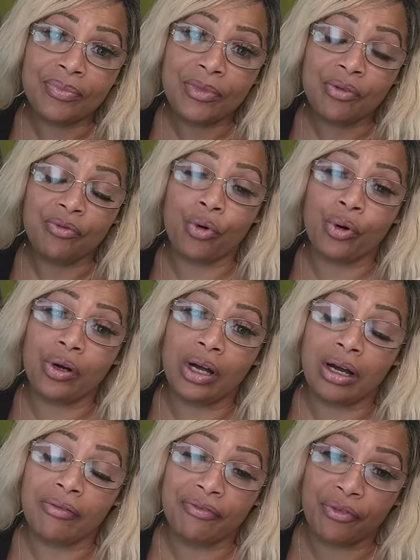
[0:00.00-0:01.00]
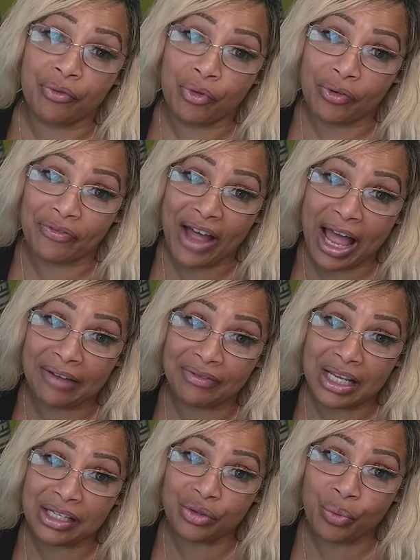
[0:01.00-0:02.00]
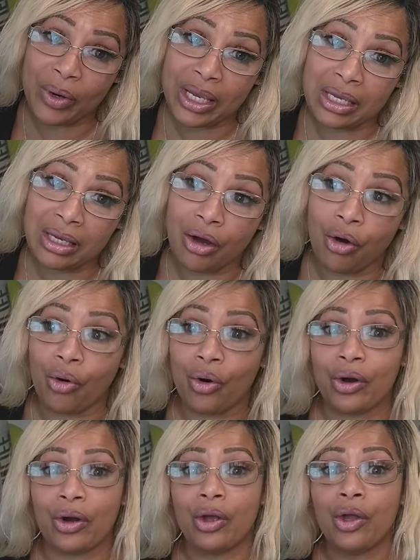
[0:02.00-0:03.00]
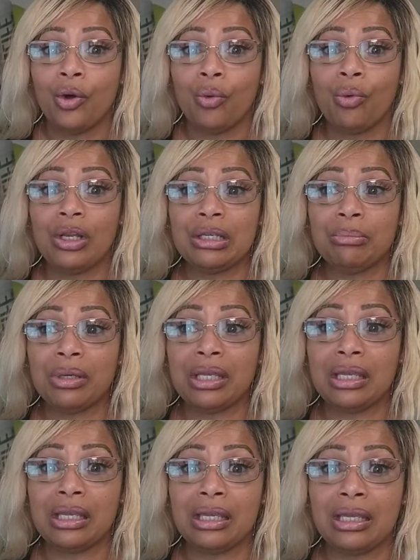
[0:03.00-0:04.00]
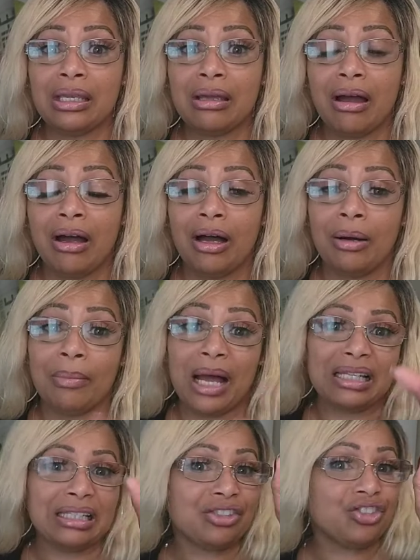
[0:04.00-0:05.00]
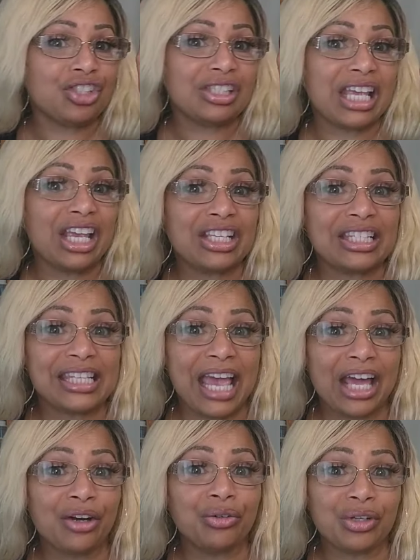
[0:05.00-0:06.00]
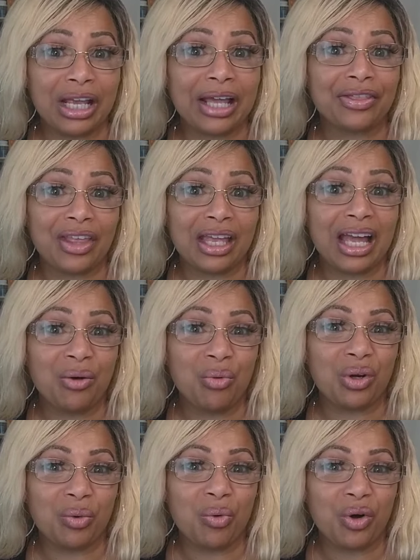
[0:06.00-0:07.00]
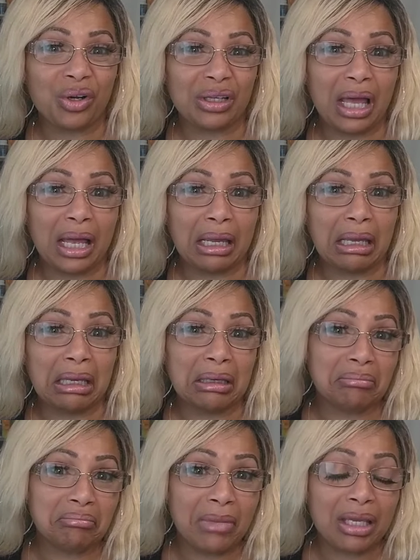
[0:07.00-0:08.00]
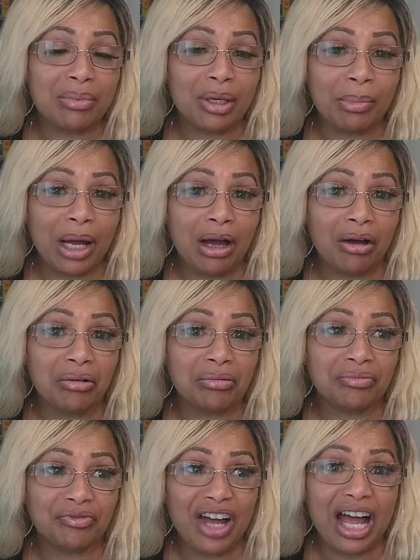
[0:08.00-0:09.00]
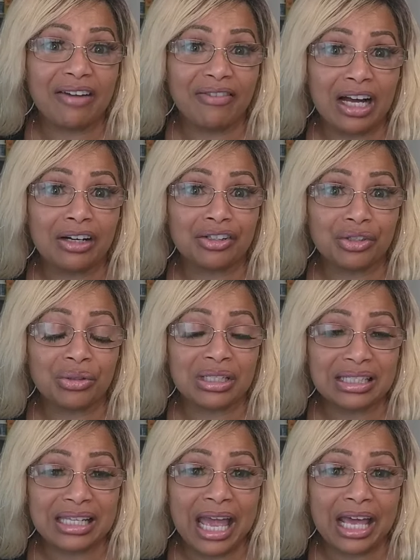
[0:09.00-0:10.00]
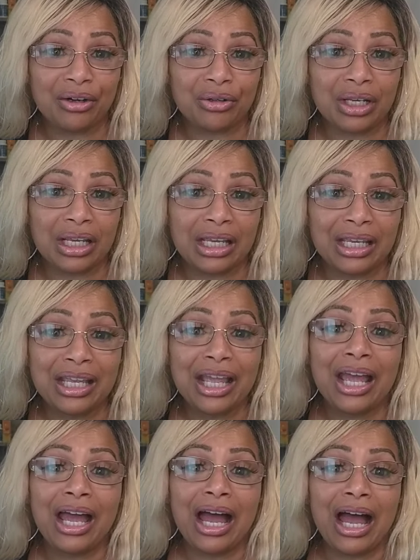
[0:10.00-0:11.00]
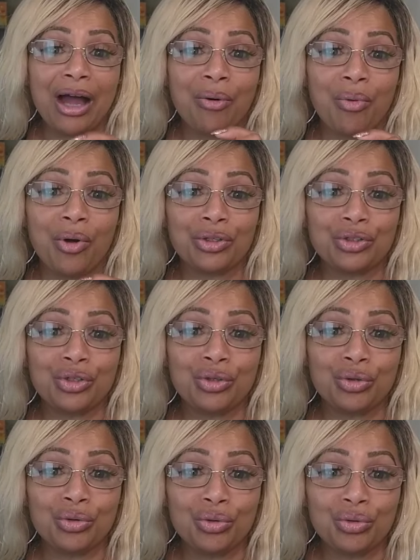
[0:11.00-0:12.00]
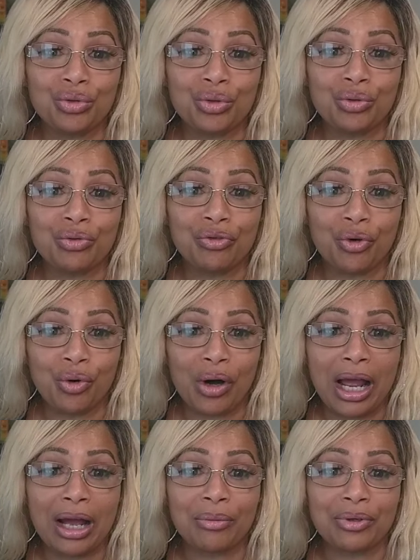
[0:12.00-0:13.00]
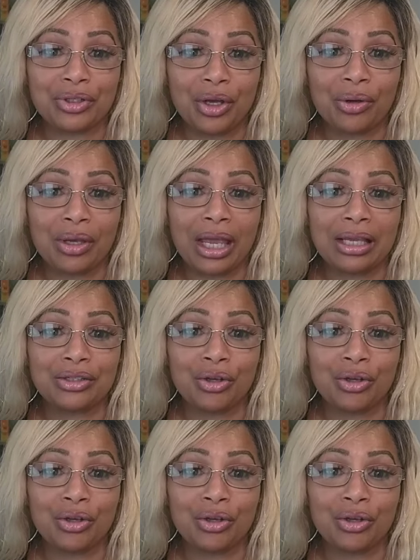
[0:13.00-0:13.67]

for uh for 5 days a week or Will it be, um, let's just say Saturday? I think I want to work like maybe about five hours on the Saturday. I want to do four hours. Okay, so